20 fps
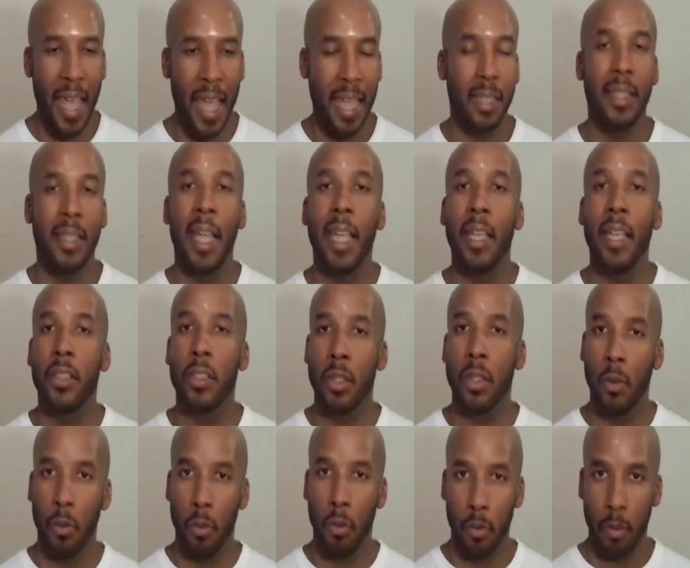and
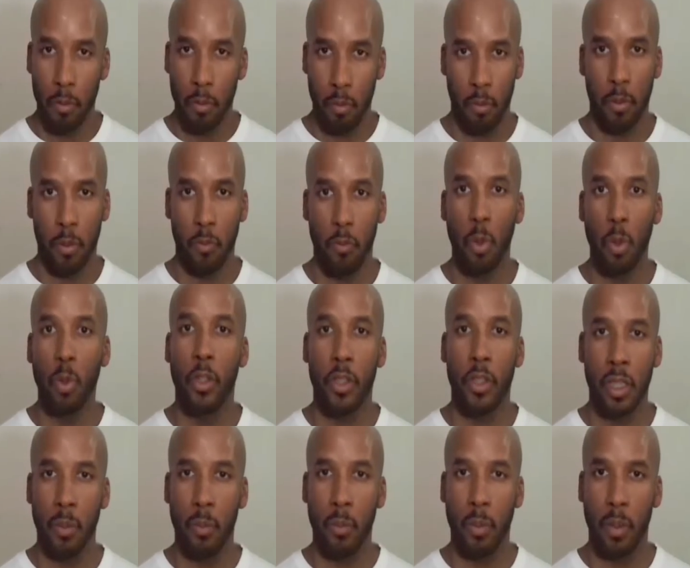takes
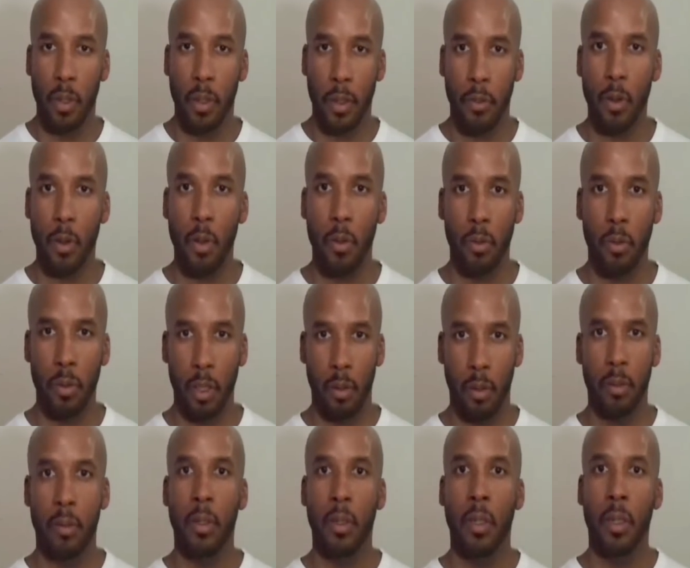rulership of the throne. You
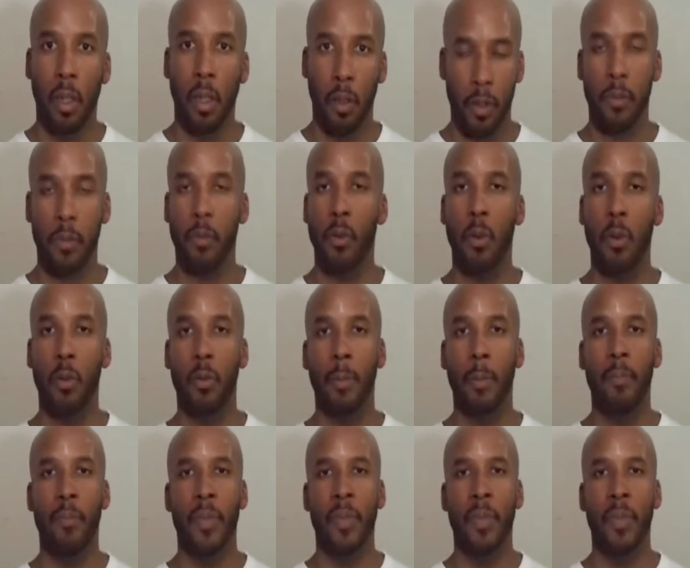know, of the throne.